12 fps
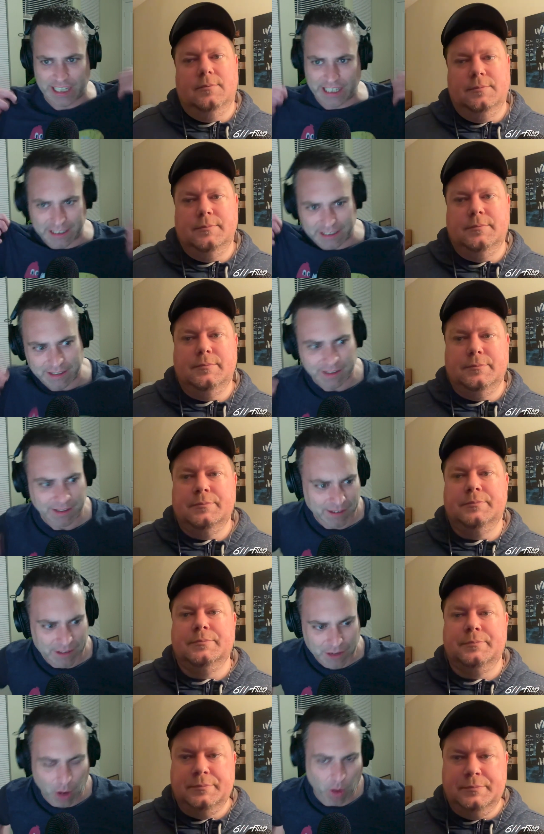Speaker 1: yeah. and
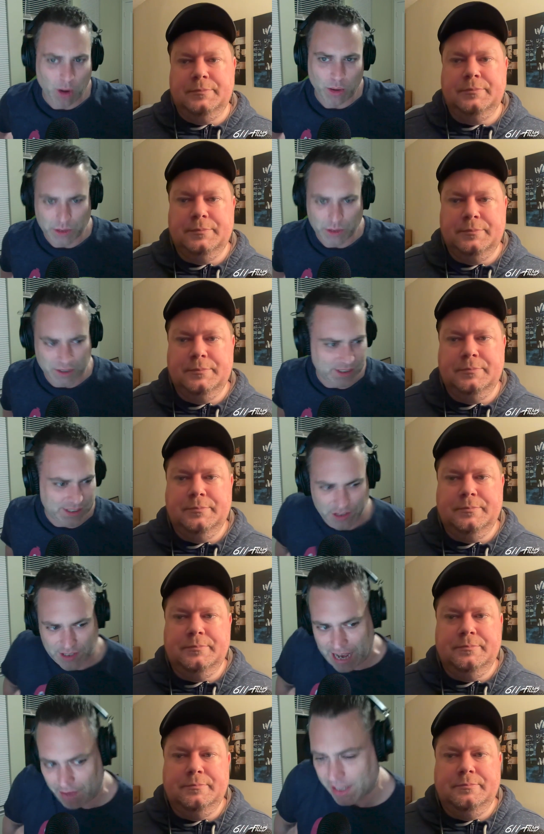no hosts and just
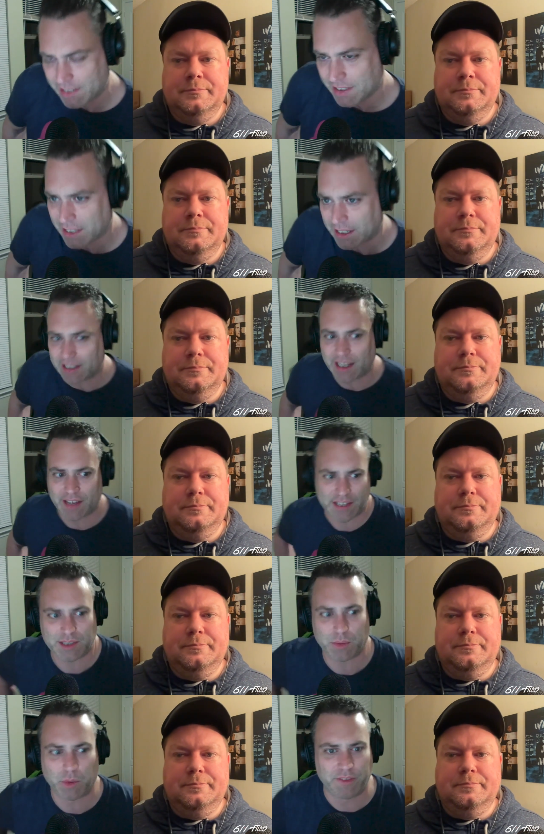how they did it. And
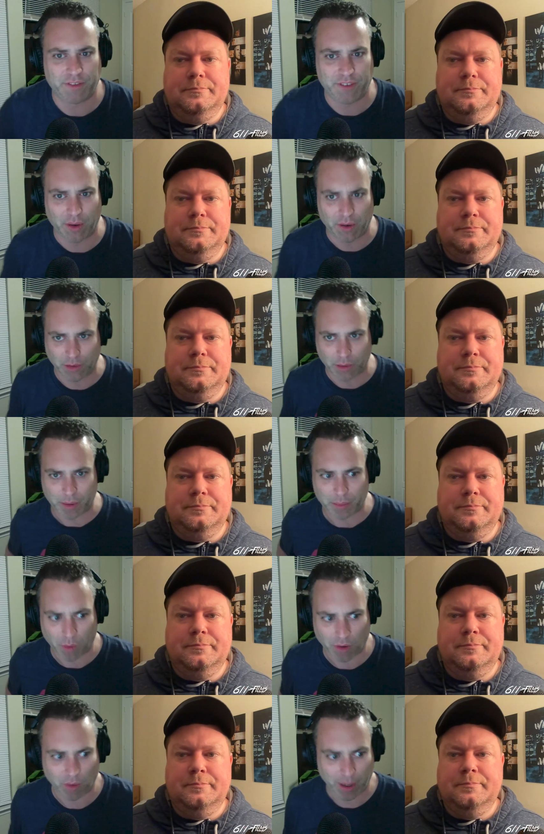this one felt a little bit
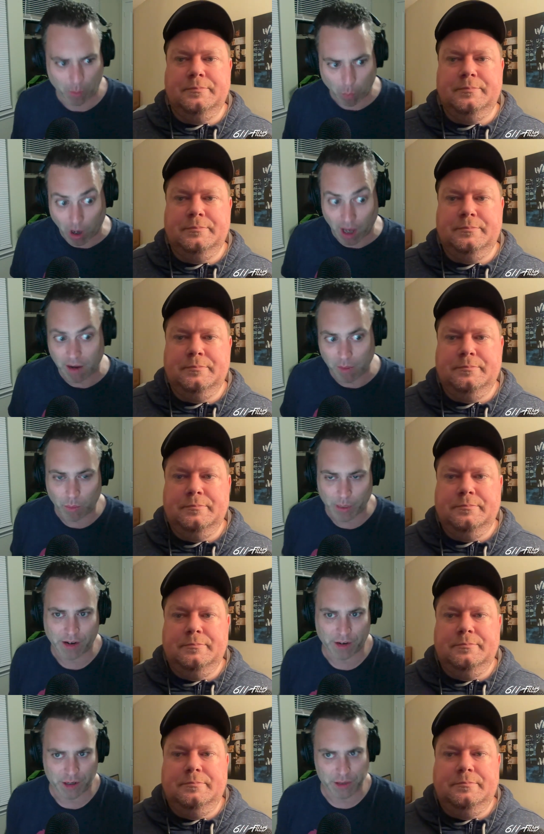more like what we
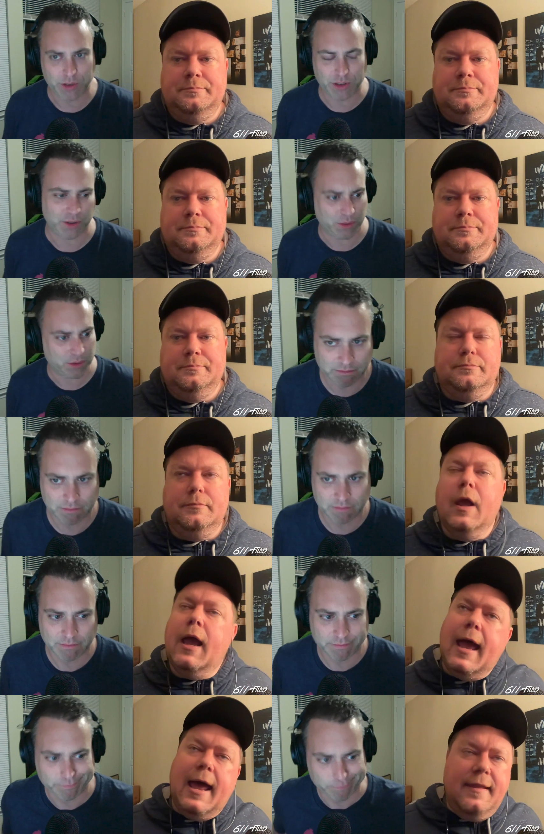are used to
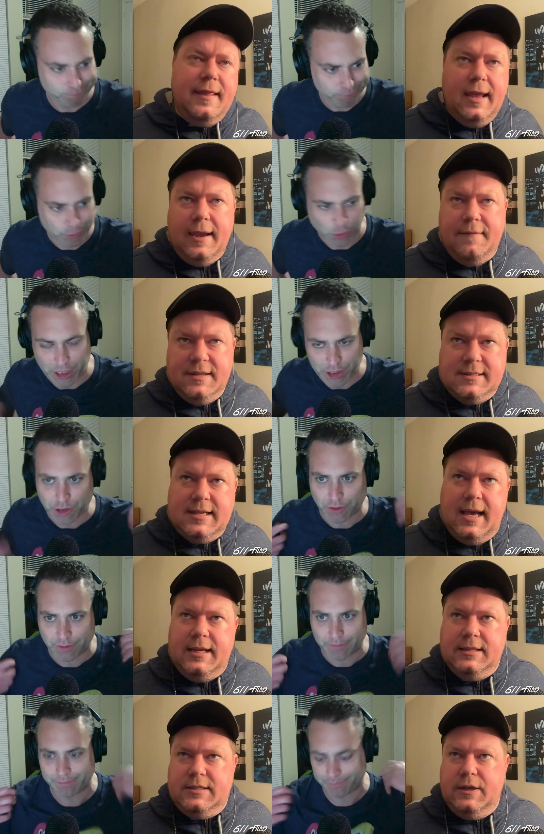
Speaker 2: yeah, and they even said
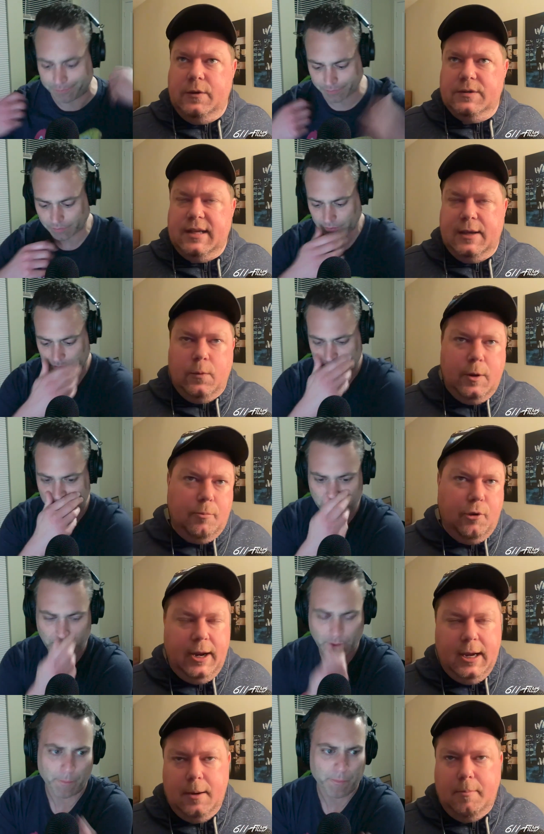it too. It's like we're
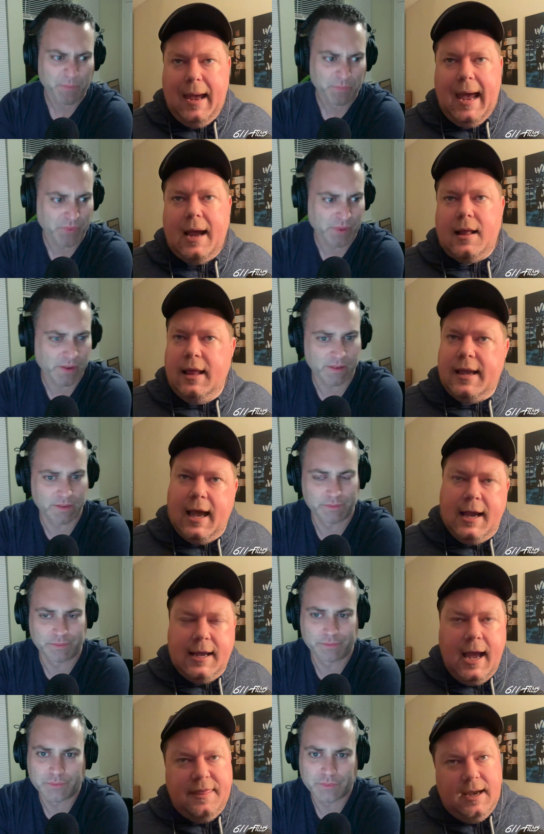bringing back. Like I,
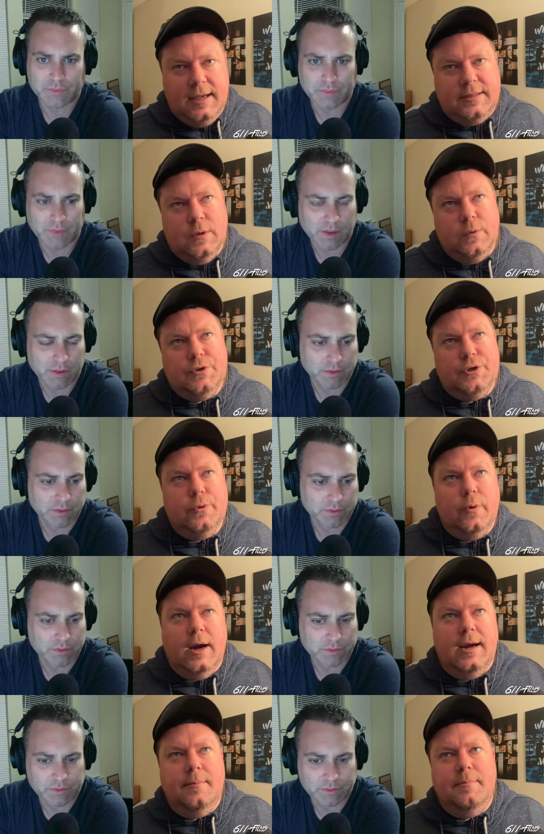I think I told you or
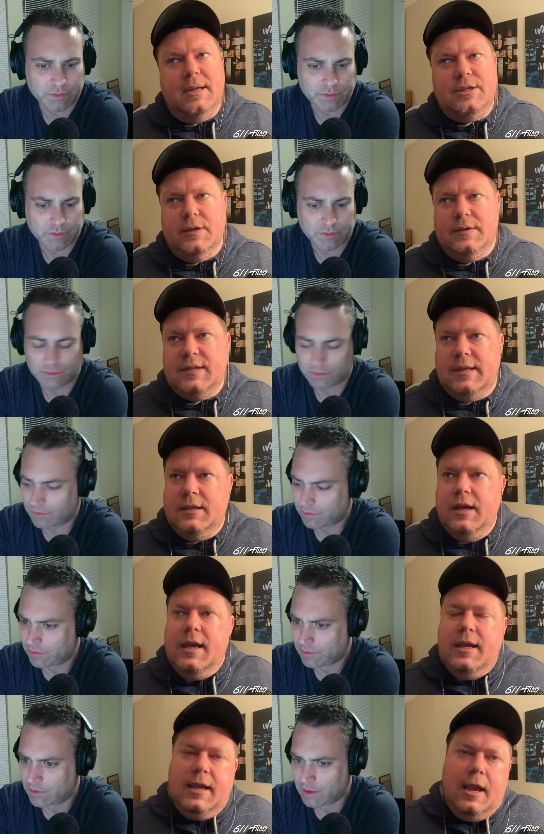I mentioned. It's like
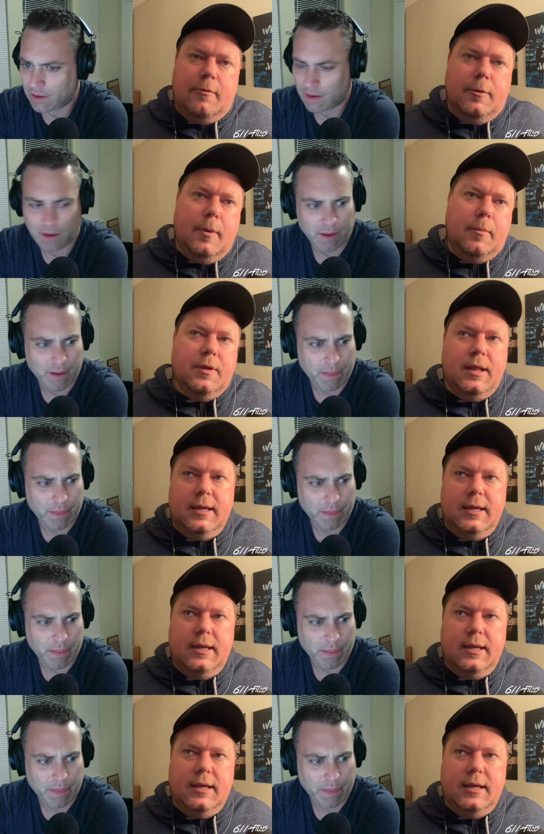yeah, remember